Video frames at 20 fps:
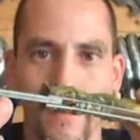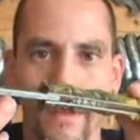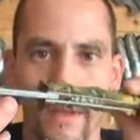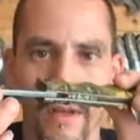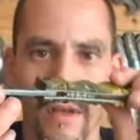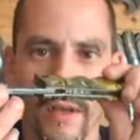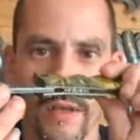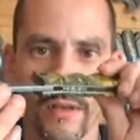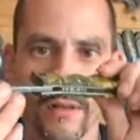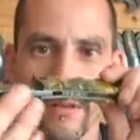
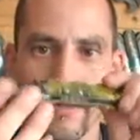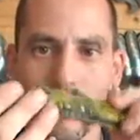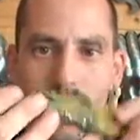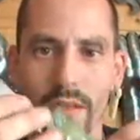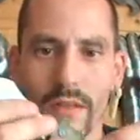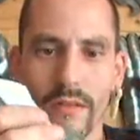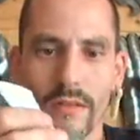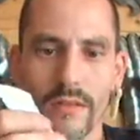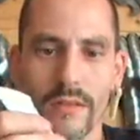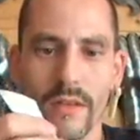And on the
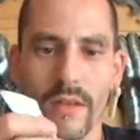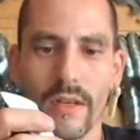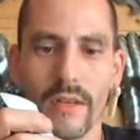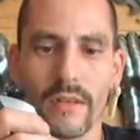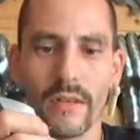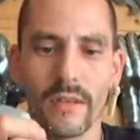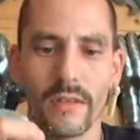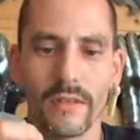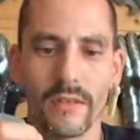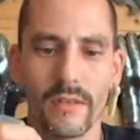other side
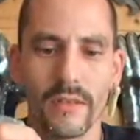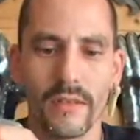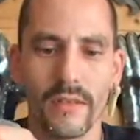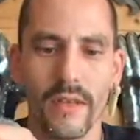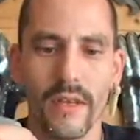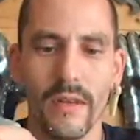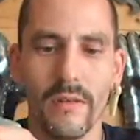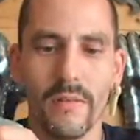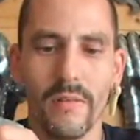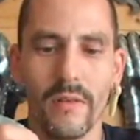that's the
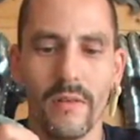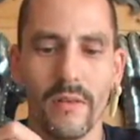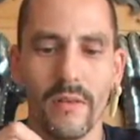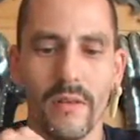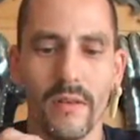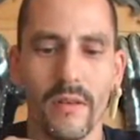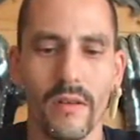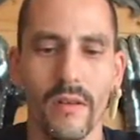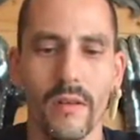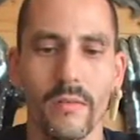same,
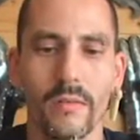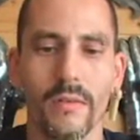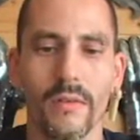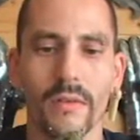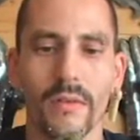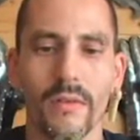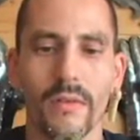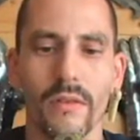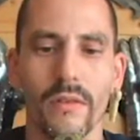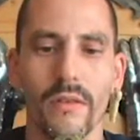but
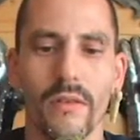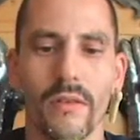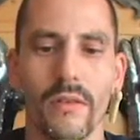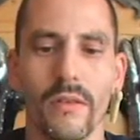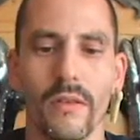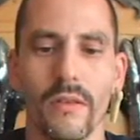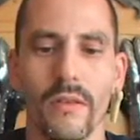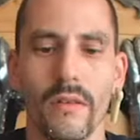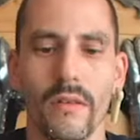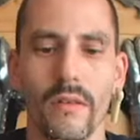
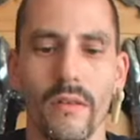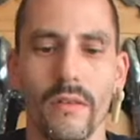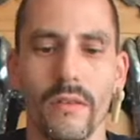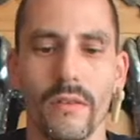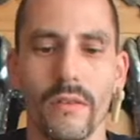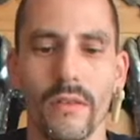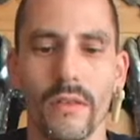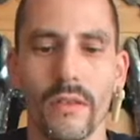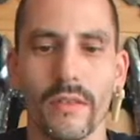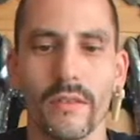
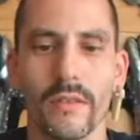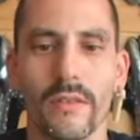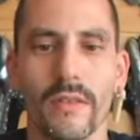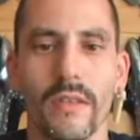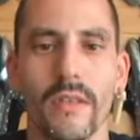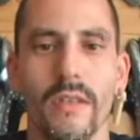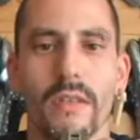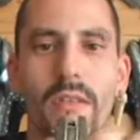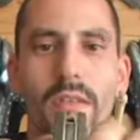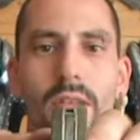you can see
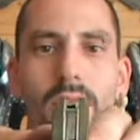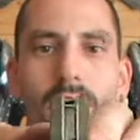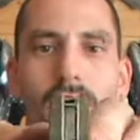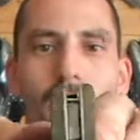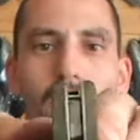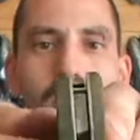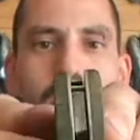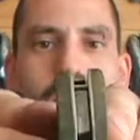that right